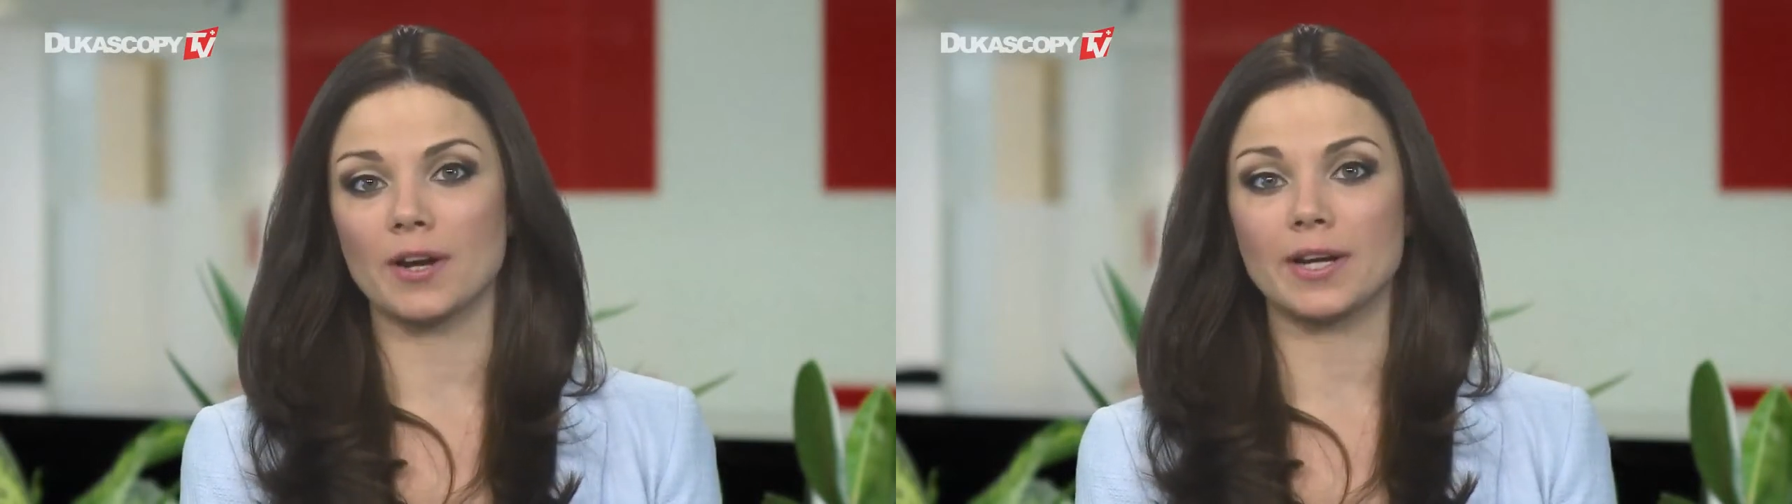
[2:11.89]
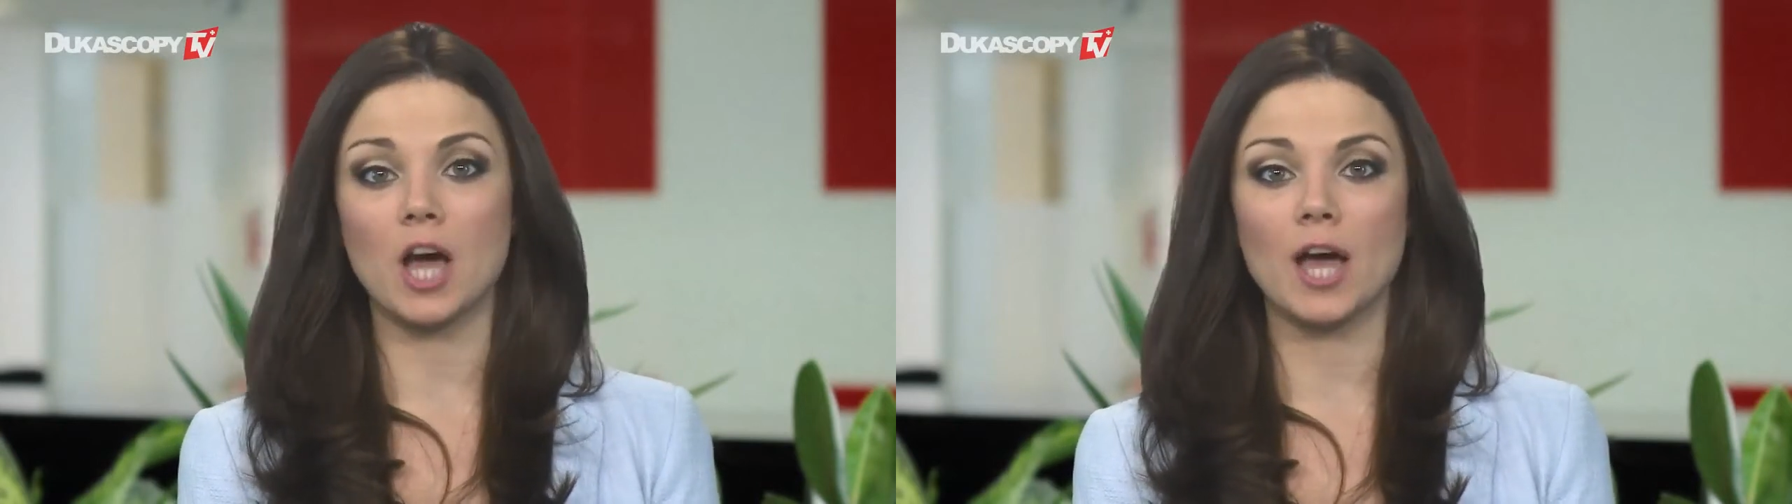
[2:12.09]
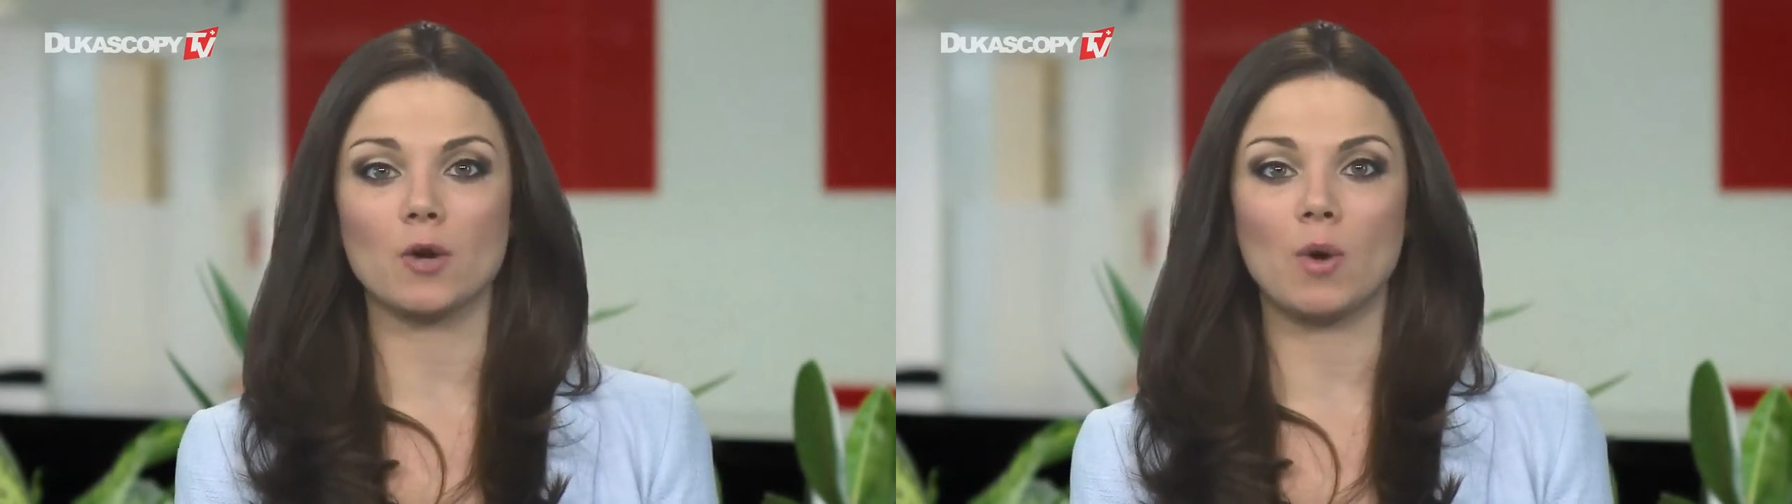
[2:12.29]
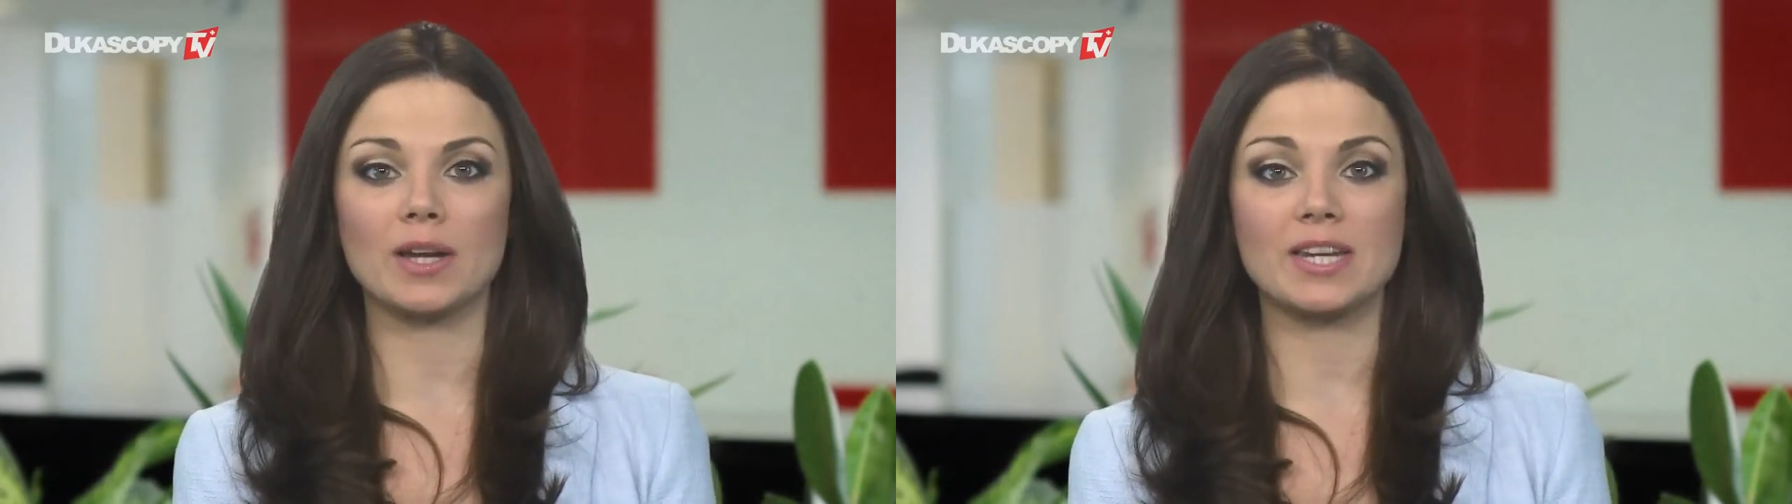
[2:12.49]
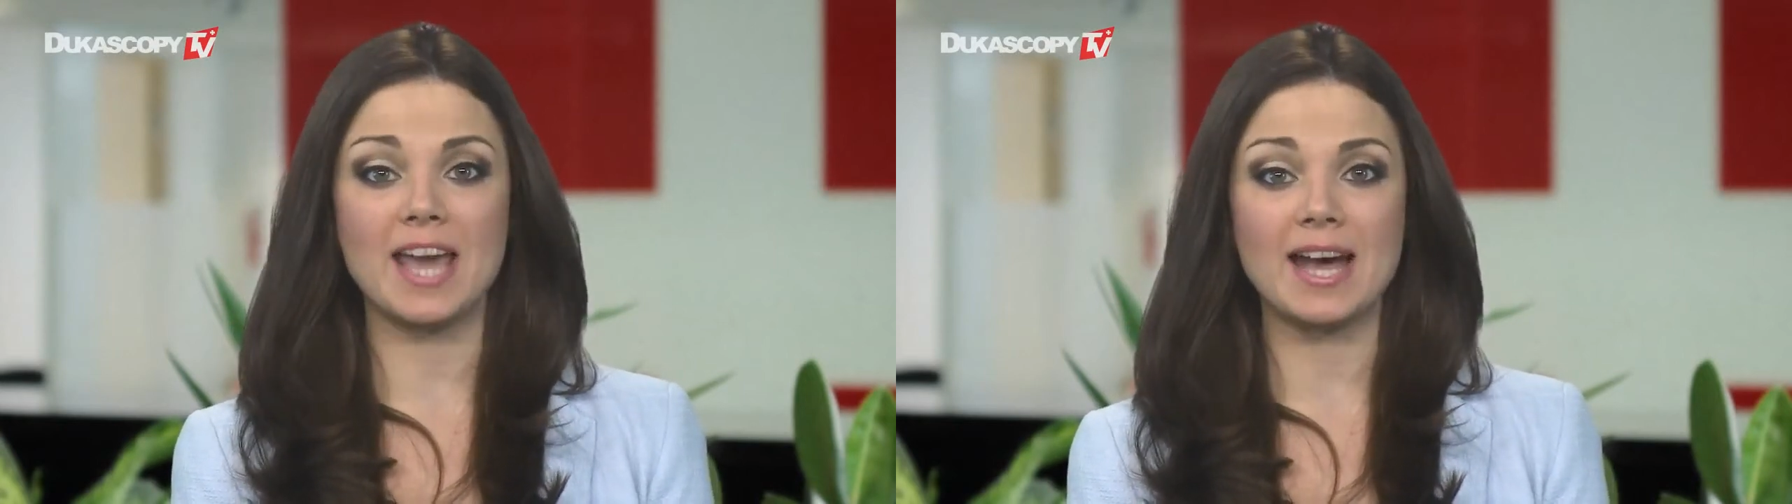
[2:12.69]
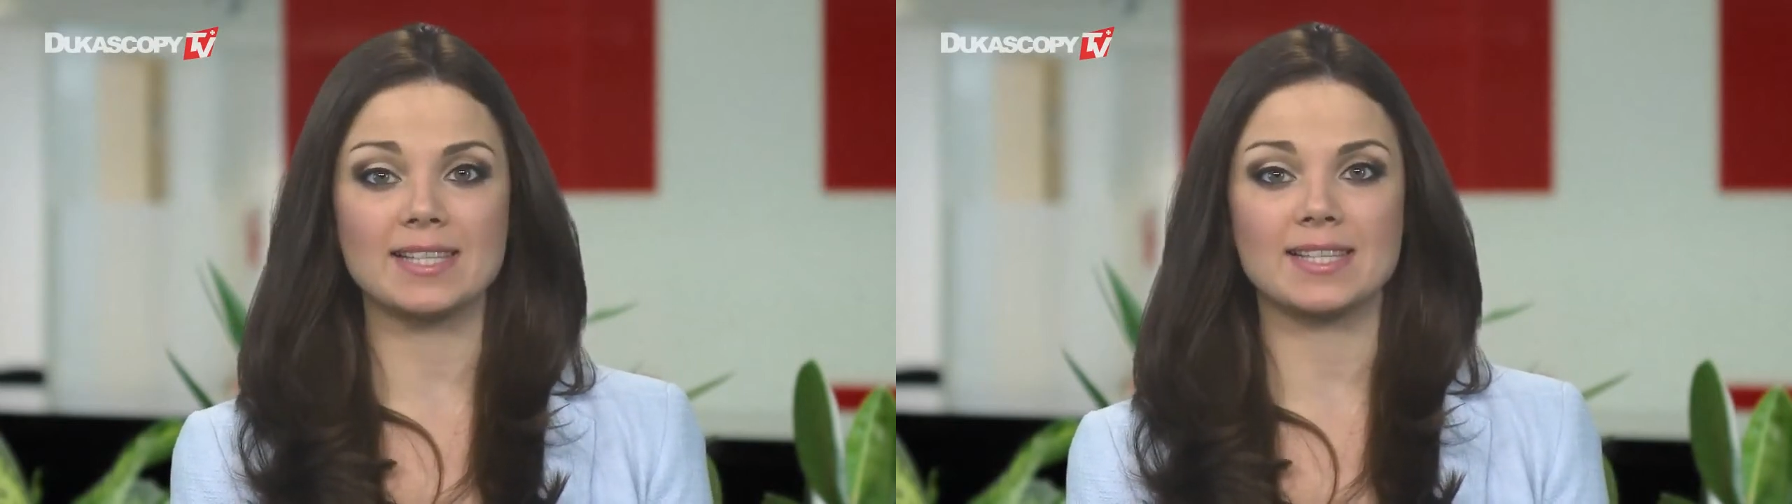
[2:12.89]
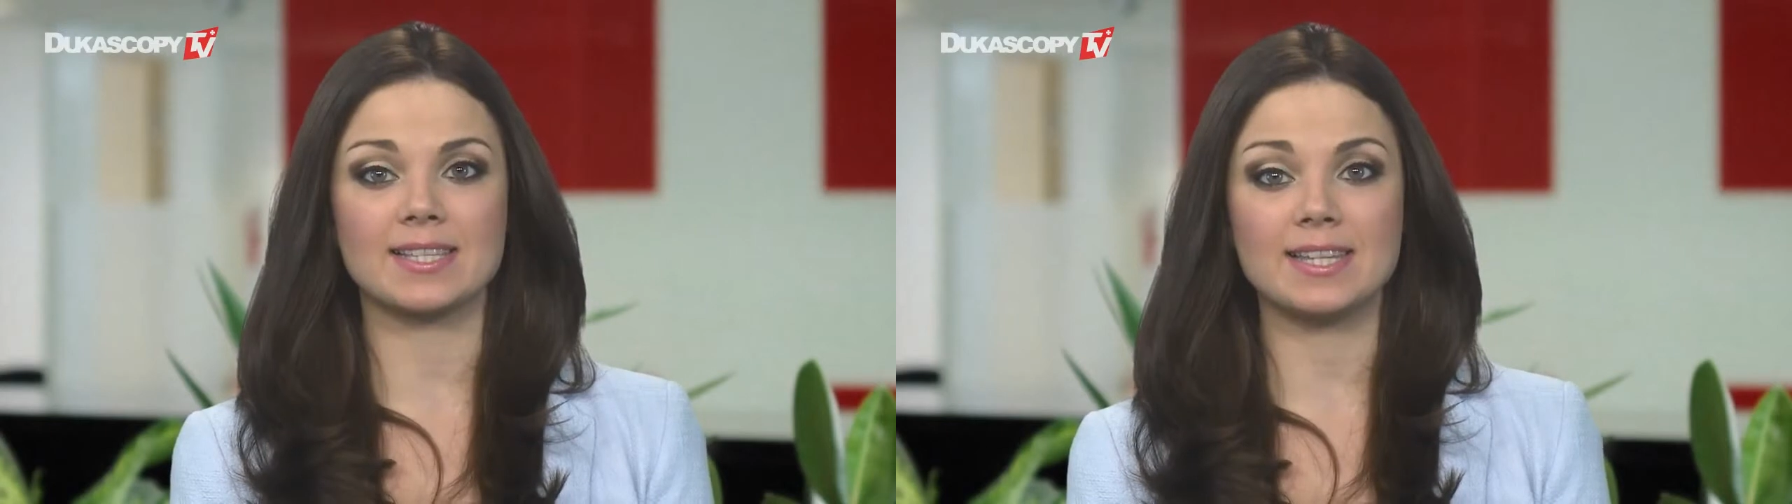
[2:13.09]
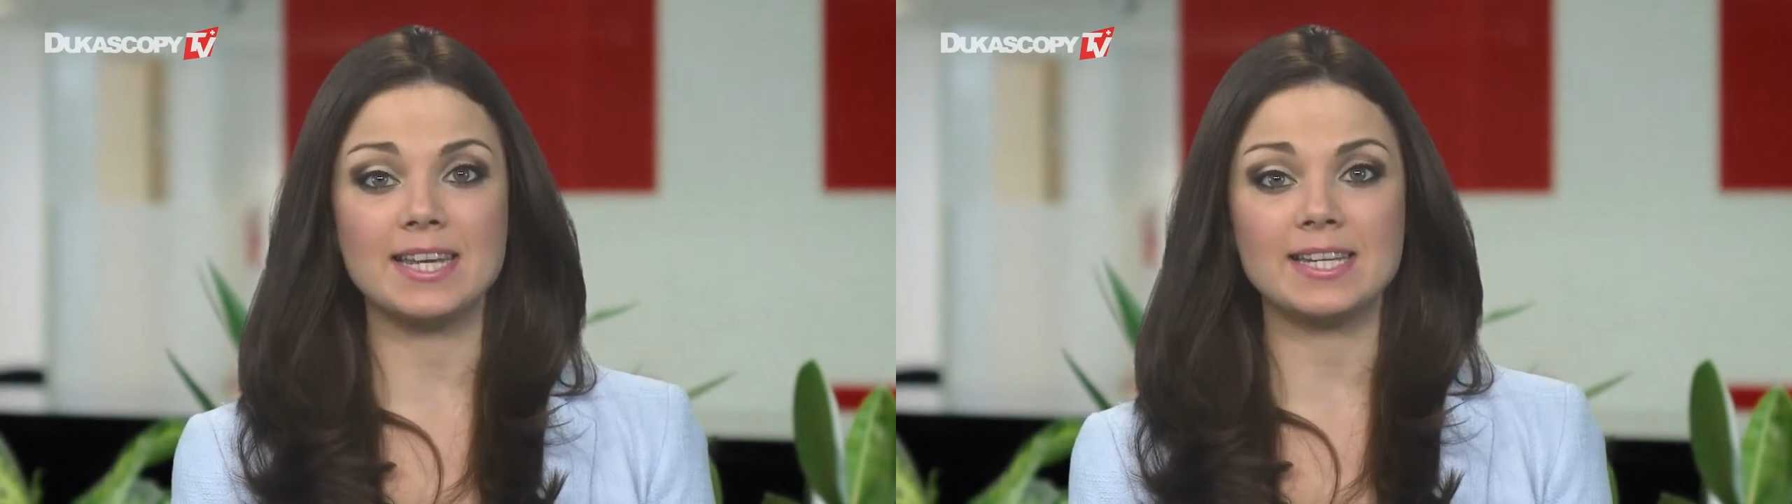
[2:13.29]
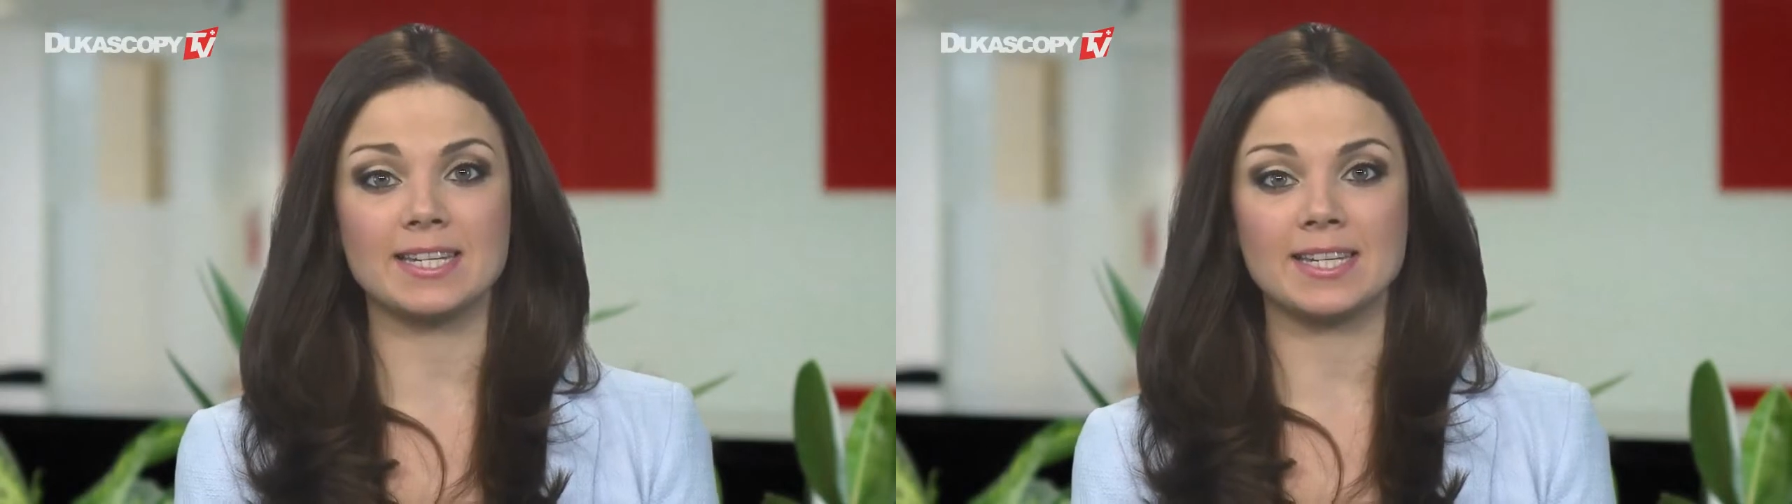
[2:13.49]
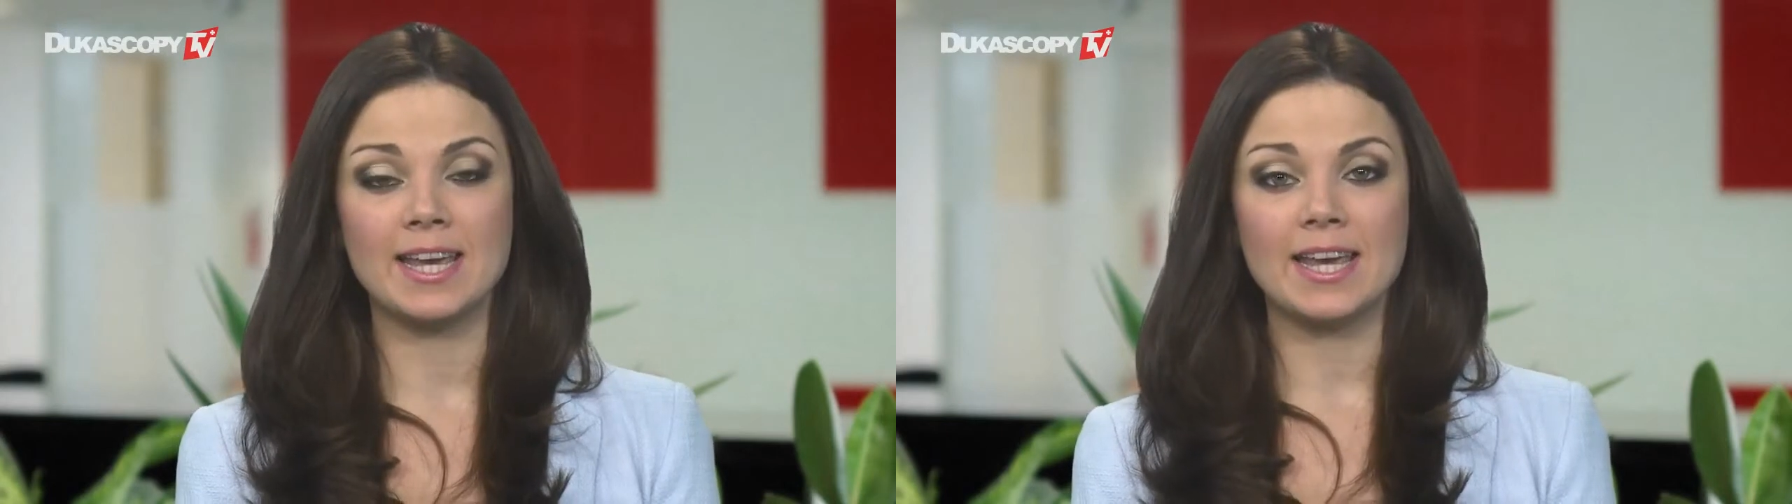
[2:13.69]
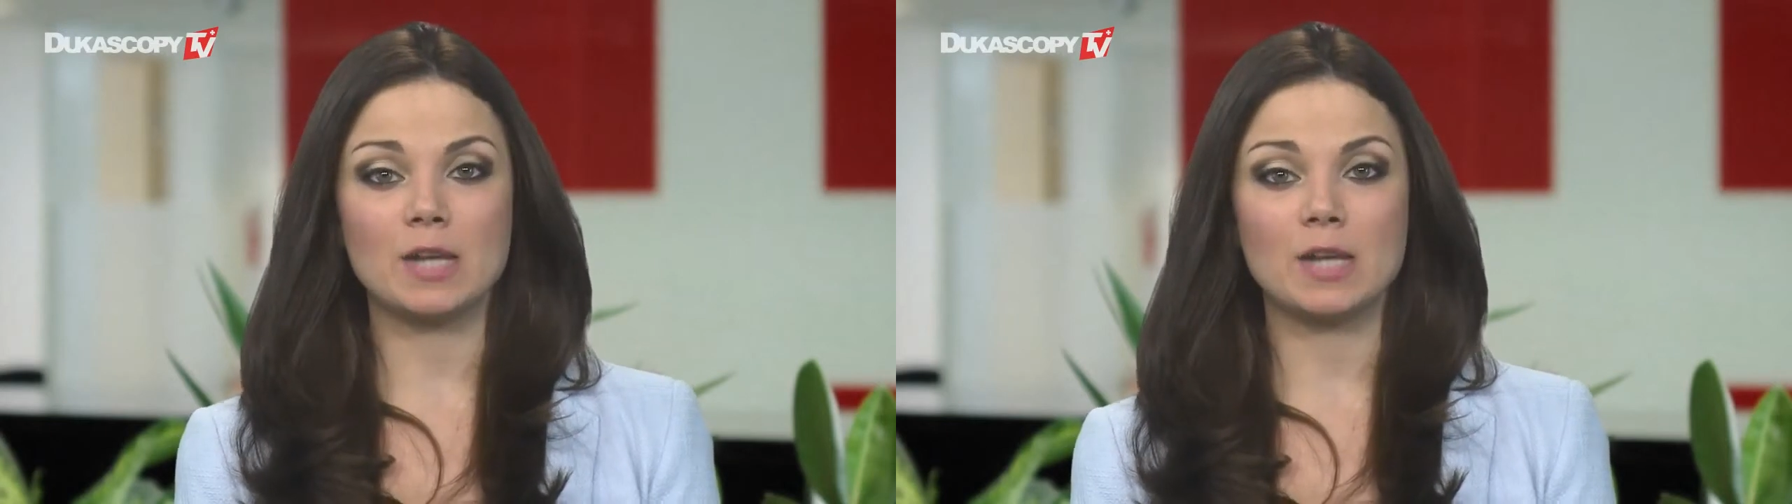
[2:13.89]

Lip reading: in high-quality assets needed